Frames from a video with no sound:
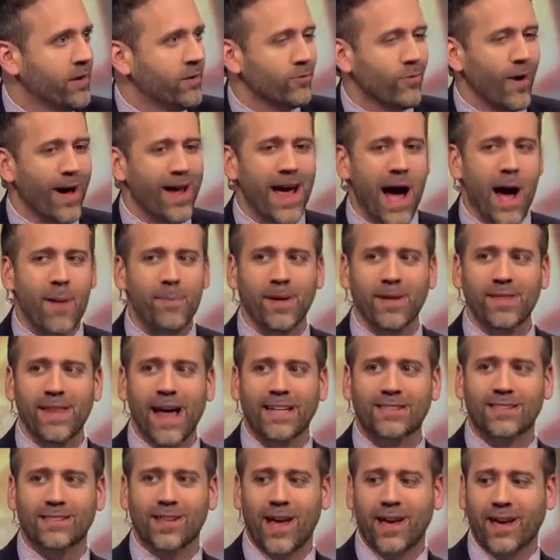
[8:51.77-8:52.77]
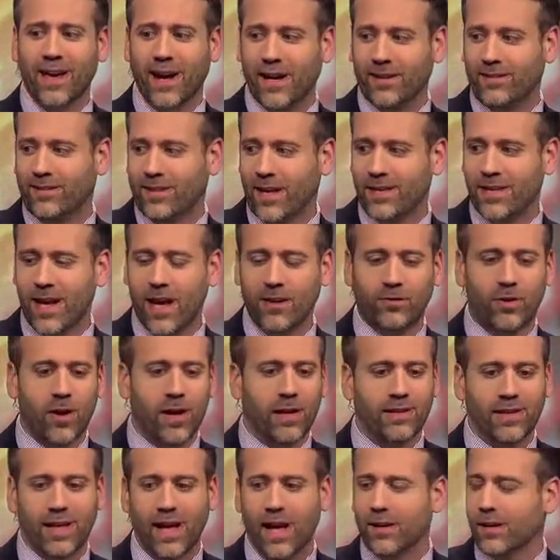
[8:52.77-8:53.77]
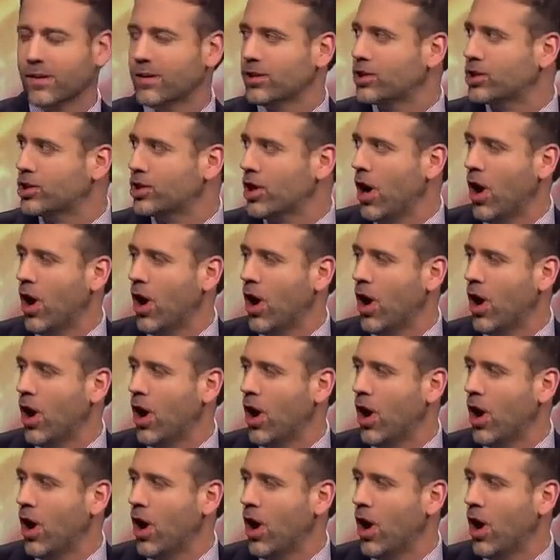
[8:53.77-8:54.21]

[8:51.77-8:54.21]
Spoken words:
Right? I mean, that's like, and I said yesterday at the end of the show.